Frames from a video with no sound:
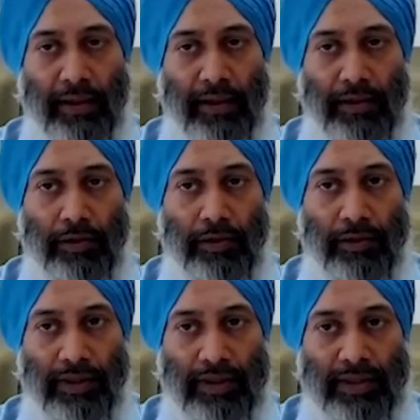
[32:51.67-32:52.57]
So
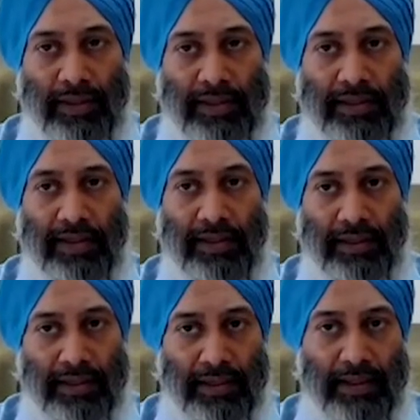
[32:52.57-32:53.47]
there is a
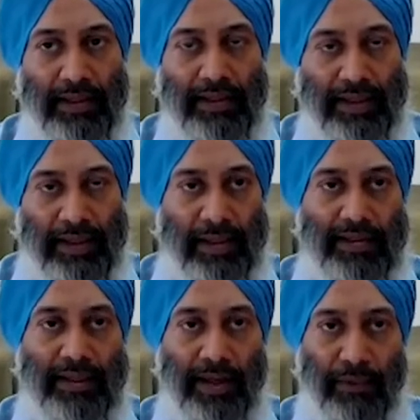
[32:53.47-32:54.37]
learning that
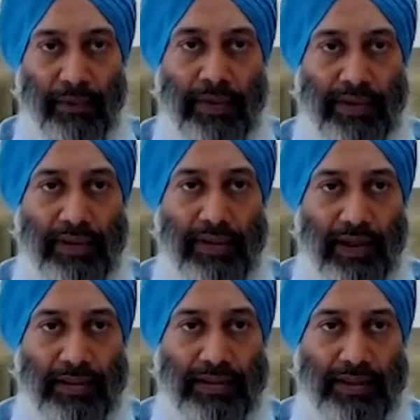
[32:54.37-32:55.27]
has happened in the
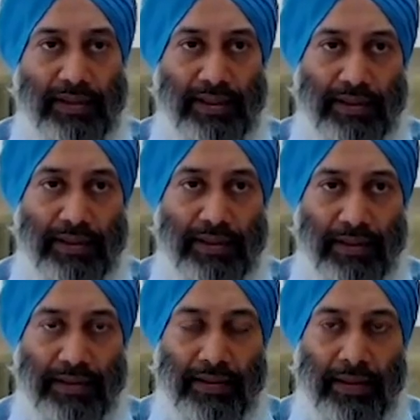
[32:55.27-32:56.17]
last 6
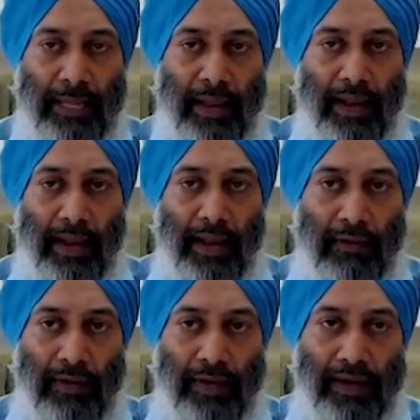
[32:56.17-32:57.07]
years.
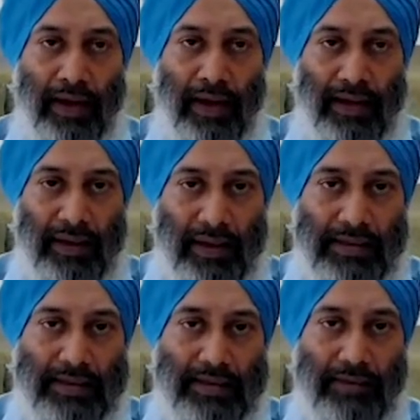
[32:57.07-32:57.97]
However,
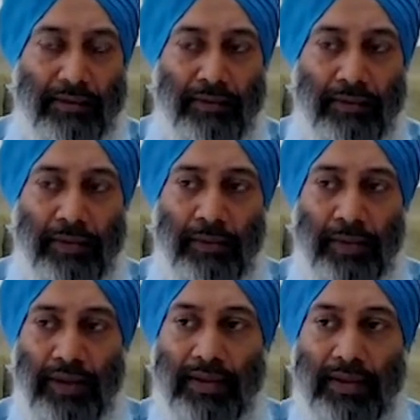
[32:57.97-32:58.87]
unless we
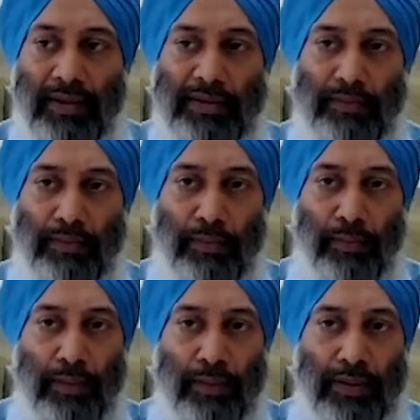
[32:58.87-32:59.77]
make these
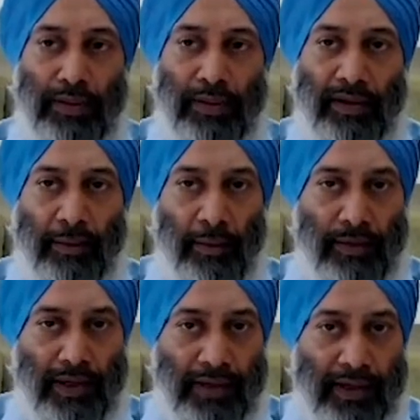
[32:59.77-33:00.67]

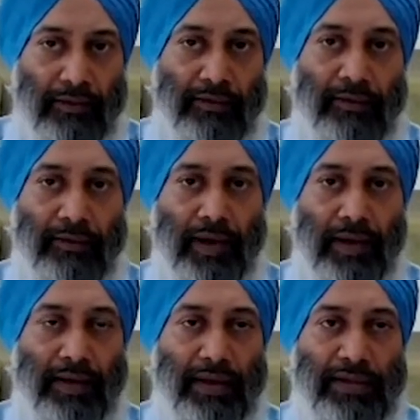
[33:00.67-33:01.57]
remunerative,
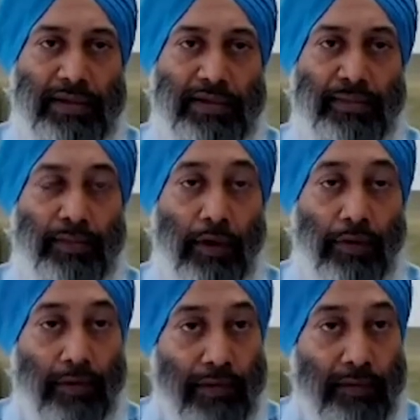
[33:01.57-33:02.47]
unless it's
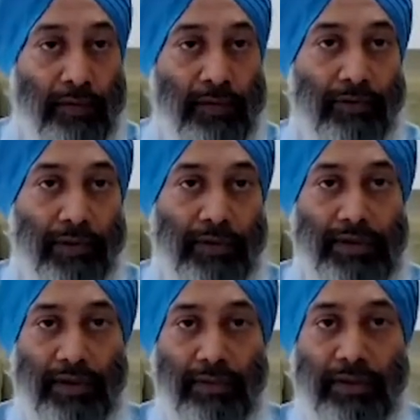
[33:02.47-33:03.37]
profitable for
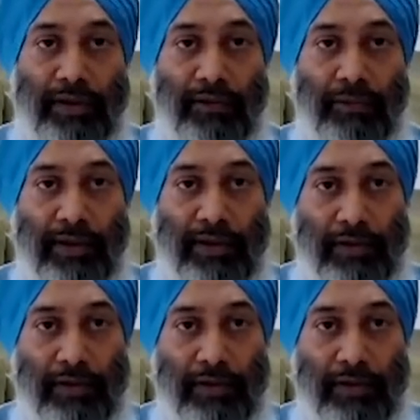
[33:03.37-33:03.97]
somebody to build